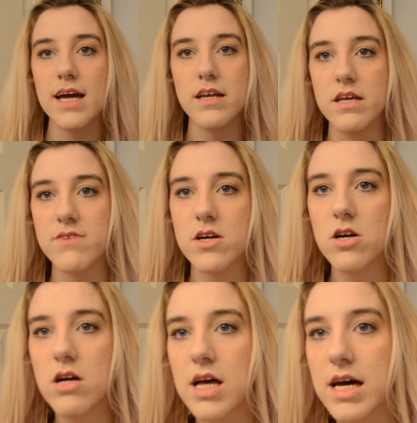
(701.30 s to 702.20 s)
I didn't even
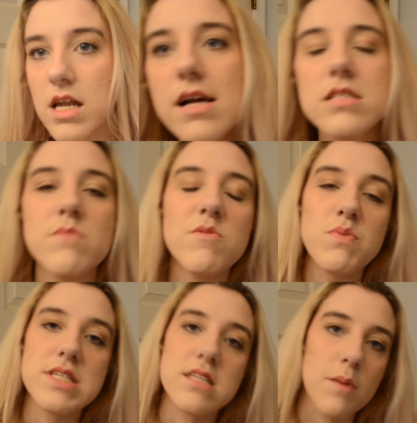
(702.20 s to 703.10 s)
curl it. Can someone
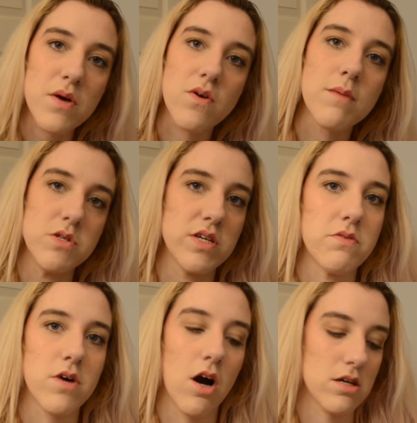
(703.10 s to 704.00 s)
please tell me what I'm doing
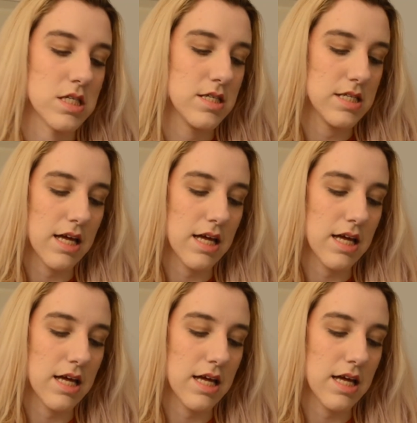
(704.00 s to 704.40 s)
wrong